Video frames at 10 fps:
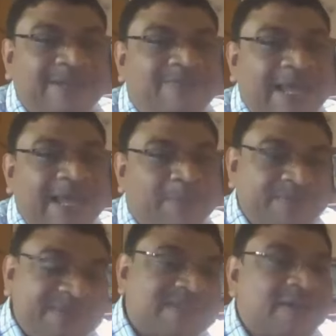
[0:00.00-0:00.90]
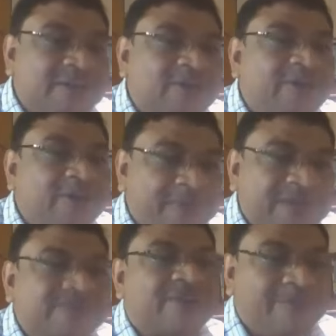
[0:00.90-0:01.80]
A flap of the
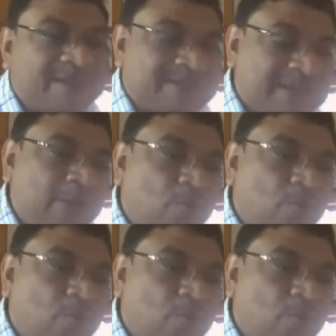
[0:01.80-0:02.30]
sternocleidomastoid muscle